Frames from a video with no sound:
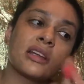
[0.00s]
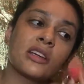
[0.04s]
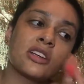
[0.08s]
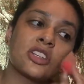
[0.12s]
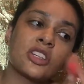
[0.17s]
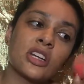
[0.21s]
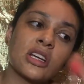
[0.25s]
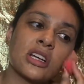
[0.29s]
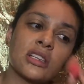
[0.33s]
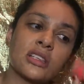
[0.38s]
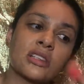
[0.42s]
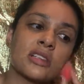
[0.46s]
It's
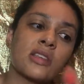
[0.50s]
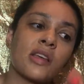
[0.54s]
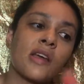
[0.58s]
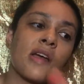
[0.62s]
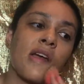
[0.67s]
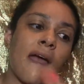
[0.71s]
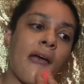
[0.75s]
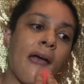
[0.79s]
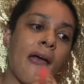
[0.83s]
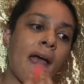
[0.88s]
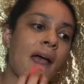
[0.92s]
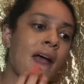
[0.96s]
just
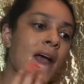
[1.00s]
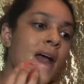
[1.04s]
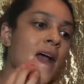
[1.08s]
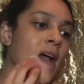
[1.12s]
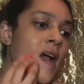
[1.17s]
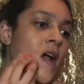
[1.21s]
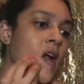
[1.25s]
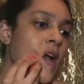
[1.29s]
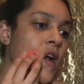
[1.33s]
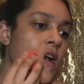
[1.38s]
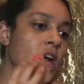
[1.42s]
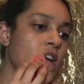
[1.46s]

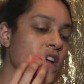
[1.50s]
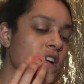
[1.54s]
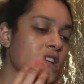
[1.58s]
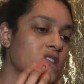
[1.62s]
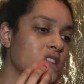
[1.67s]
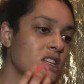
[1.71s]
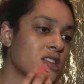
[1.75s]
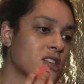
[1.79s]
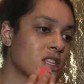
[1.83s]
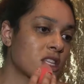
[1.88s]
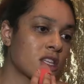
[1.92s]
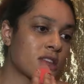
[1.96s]

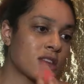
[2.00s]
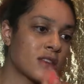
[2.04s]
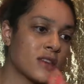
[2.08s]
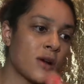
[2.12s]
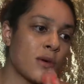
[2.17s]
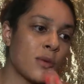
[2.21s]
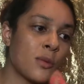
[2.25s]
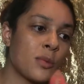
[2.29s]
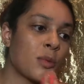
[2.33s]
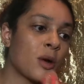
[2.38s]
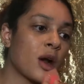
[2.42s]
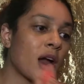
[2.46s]
because it's
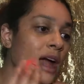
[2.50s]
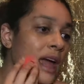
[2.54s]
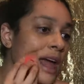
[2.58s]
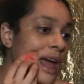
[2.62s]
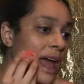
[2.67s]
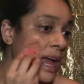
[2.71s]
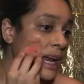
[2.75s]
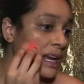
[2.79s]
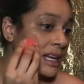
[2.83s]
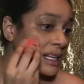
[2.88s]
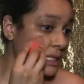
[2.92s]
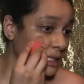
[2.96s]
so bright
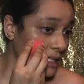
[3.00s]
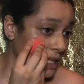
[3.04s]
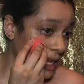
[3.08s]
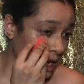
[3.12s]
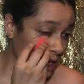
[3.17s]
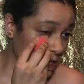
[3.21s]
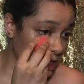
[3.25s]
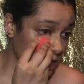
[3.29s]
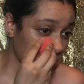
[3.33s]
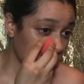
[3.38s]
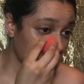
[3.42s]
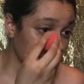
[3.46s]
and it's
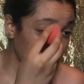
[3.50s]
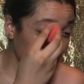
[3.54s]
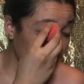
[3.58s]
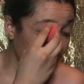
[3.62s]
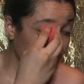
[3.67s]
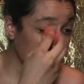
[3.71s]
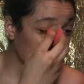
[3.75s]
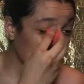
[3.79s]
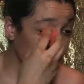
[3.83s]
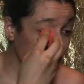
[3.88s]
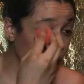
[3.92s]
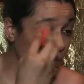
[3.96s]
actually
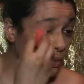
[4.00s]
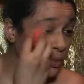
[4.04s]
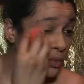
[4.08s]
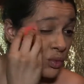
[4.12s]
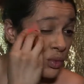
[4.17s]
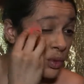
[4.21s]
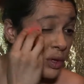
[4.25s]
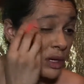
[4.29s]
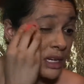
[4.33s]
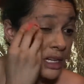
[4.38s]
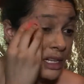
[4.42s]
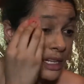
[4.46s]
like
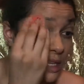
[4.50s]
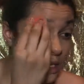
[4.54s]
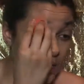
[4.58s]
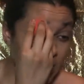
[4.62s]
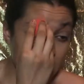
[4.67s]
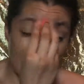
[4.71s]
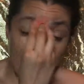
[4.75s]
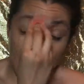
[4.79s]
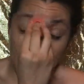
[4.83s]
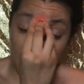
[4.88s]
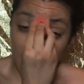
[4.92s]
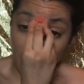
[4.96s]
really
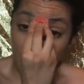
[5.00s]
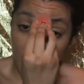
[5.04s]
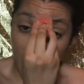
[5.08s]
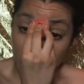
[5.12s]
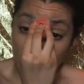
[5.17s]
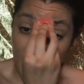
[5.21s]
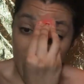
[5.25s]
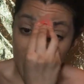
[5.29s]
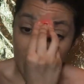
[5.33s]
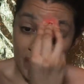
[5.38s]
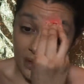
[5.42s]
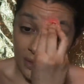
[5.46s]
damn
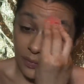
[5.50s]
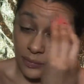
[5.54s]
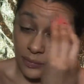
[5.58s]
hot.